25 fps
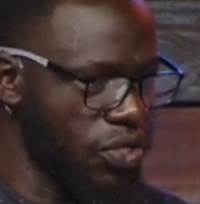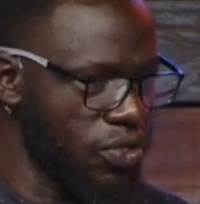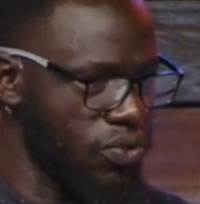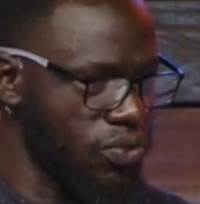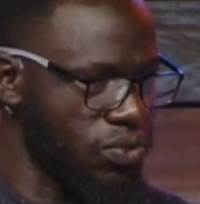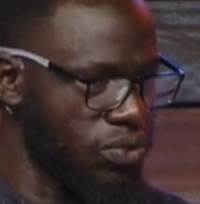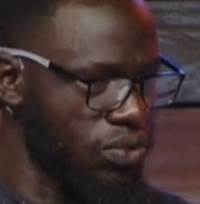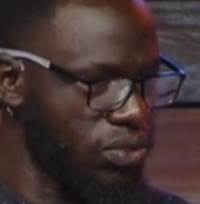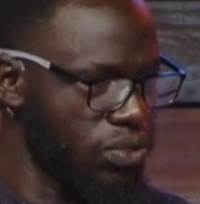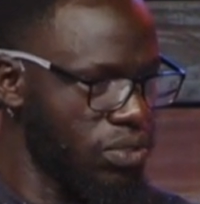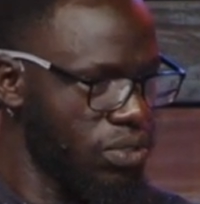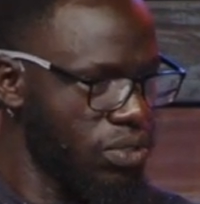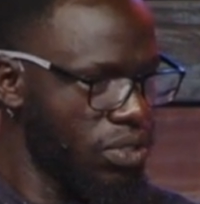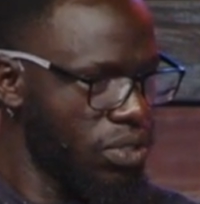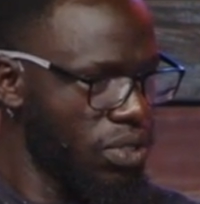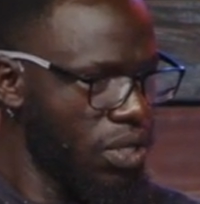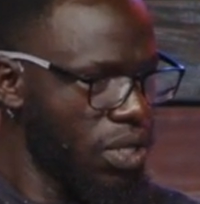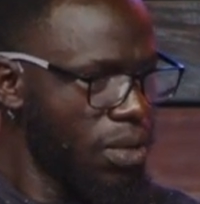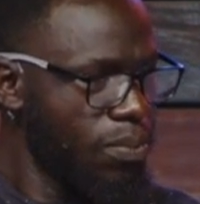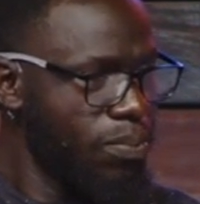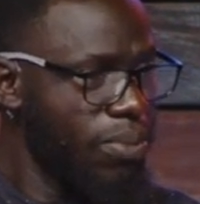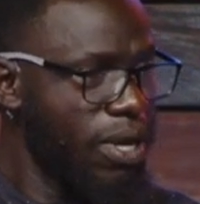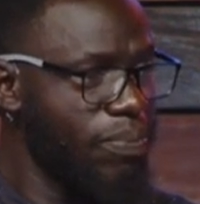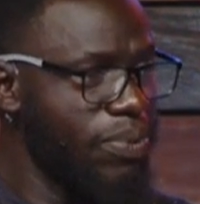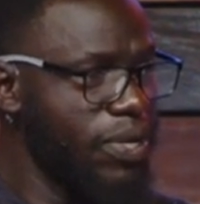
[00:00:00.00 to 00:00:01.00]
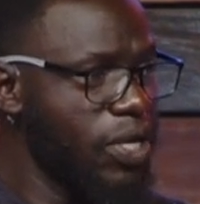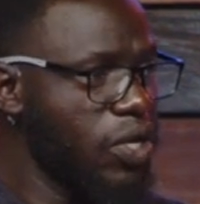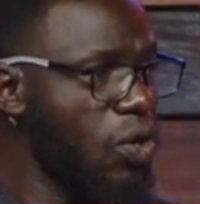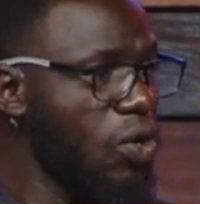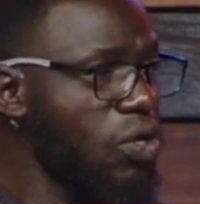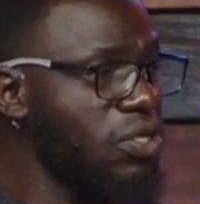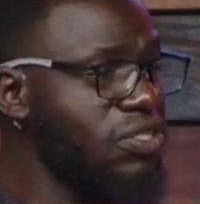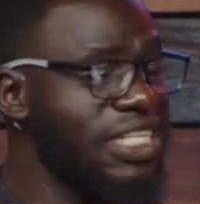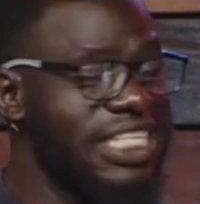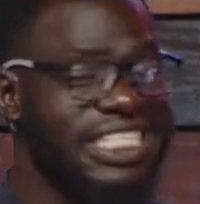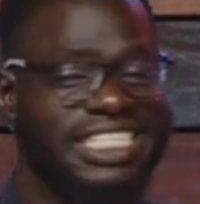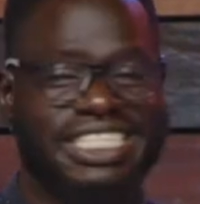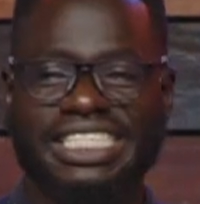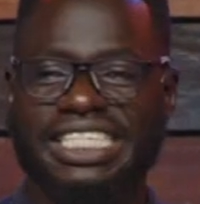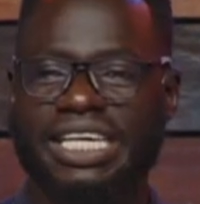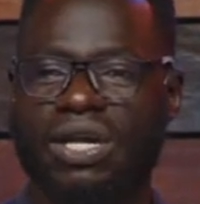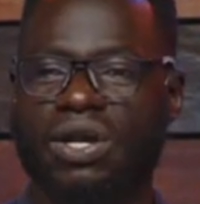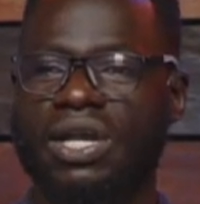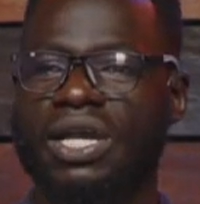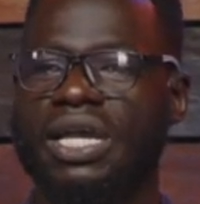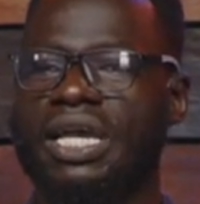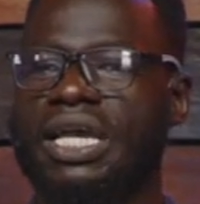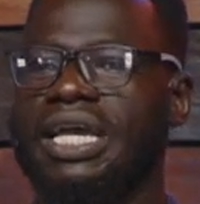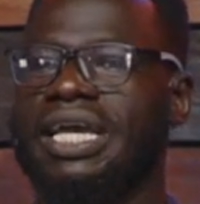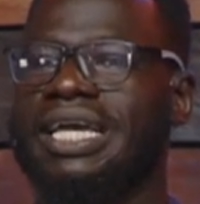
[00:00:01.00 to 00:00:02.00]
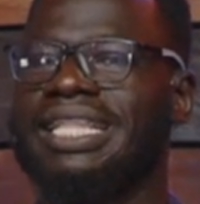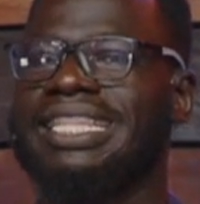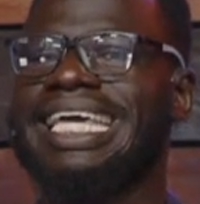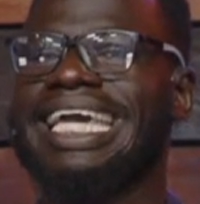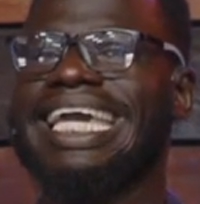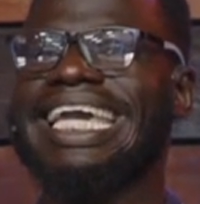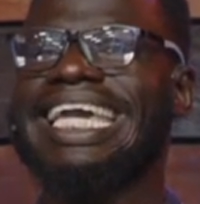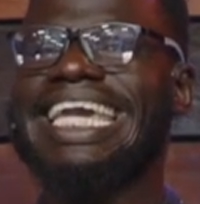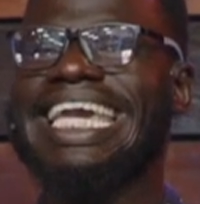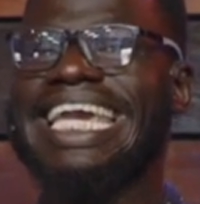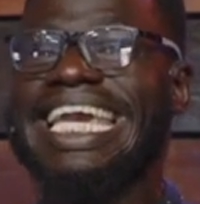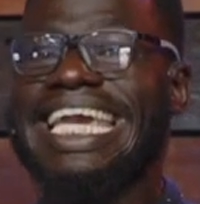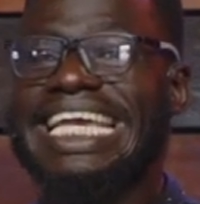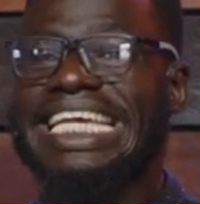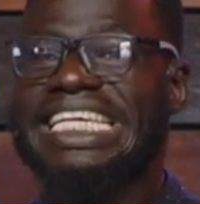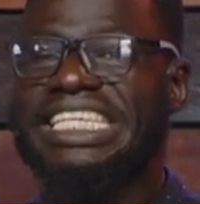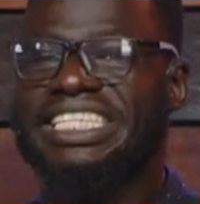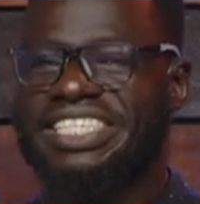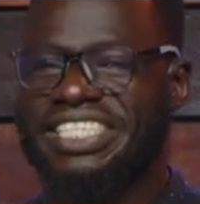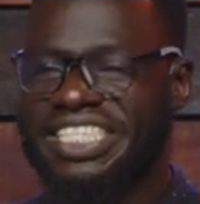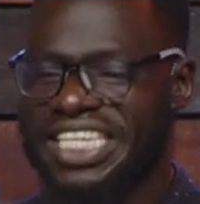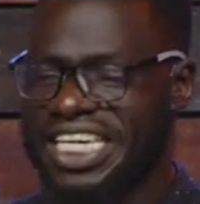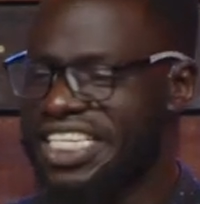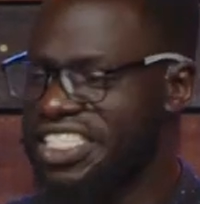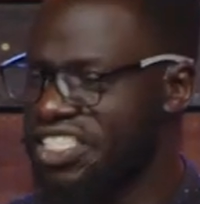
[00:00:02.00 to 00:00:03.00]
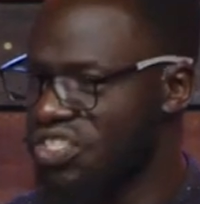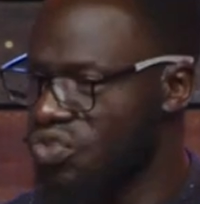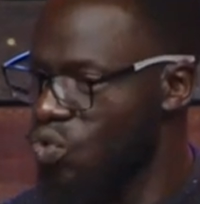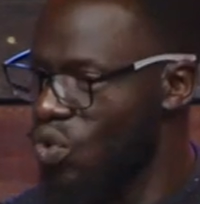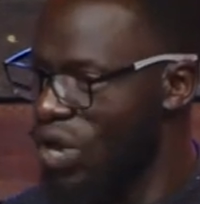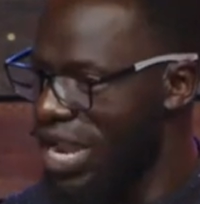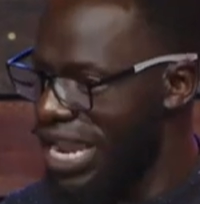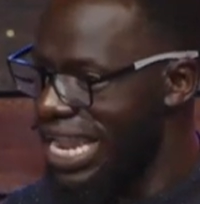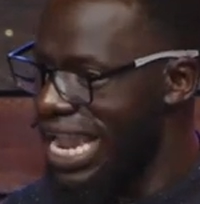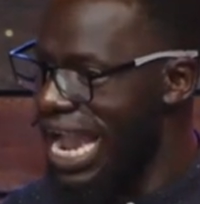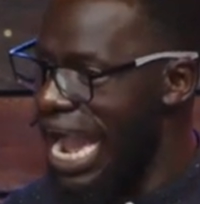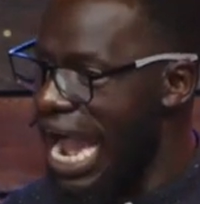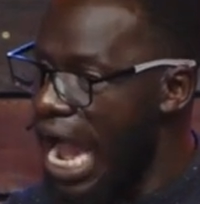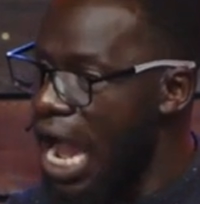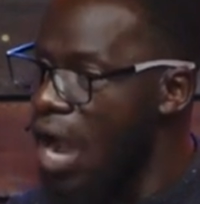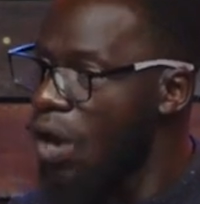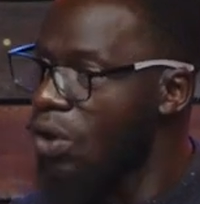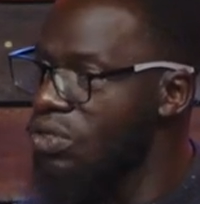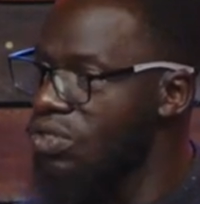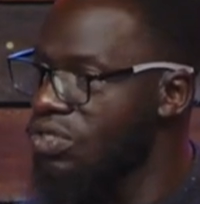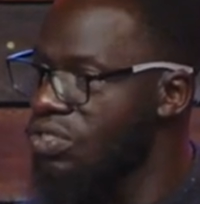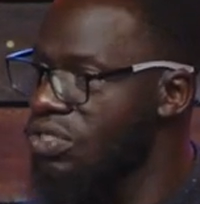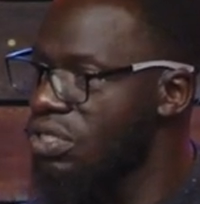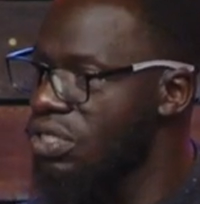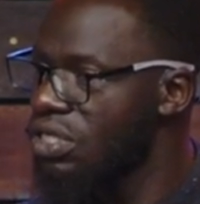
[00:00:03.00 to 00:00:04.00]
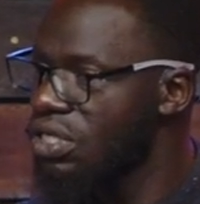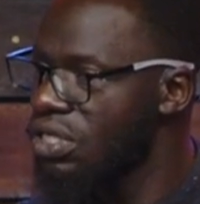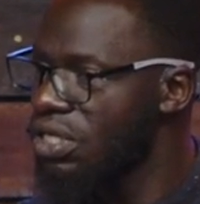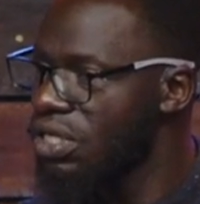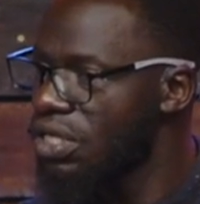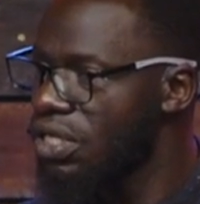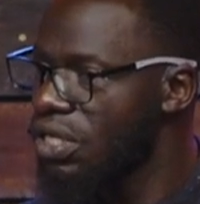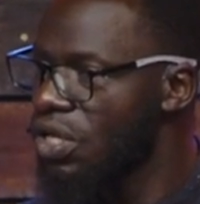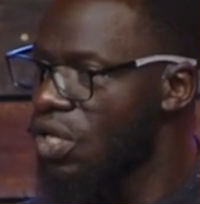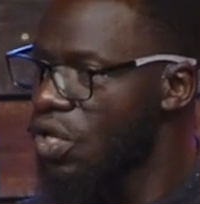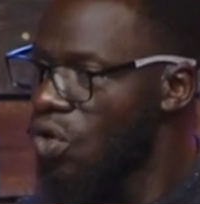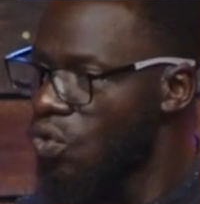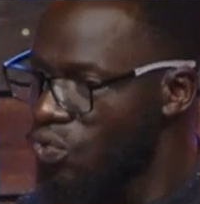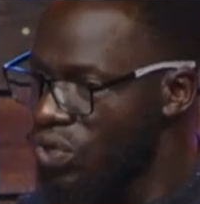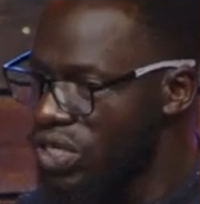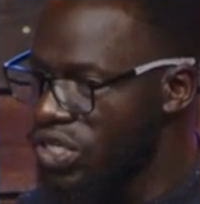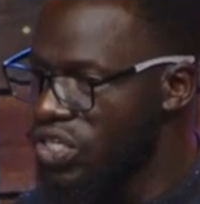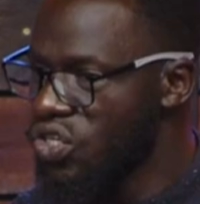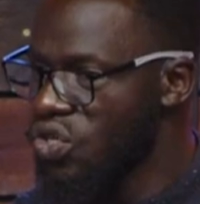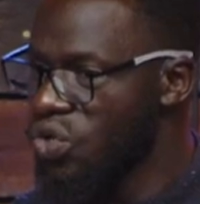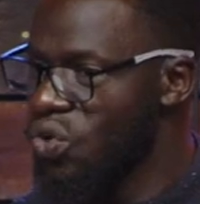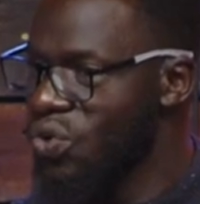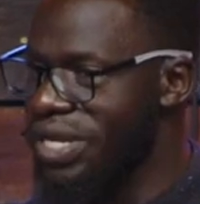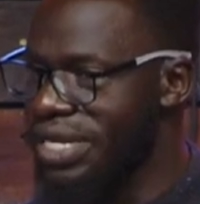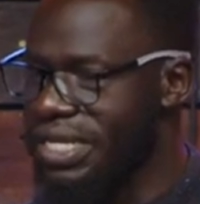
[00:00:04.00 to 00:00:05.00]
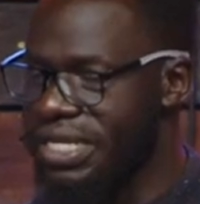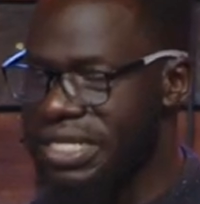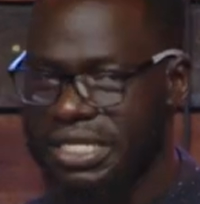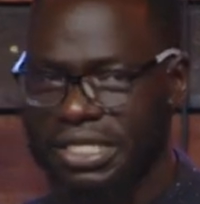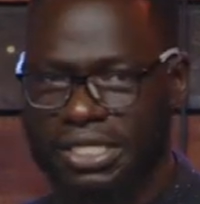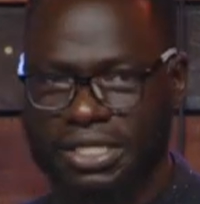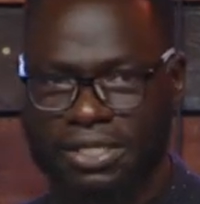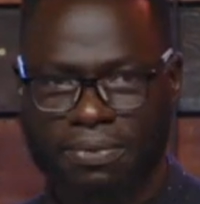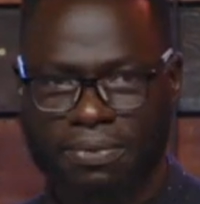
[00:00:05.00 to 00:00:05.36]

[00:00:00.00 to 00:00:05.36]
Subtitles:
through. But because it's the easiest way out, we do it.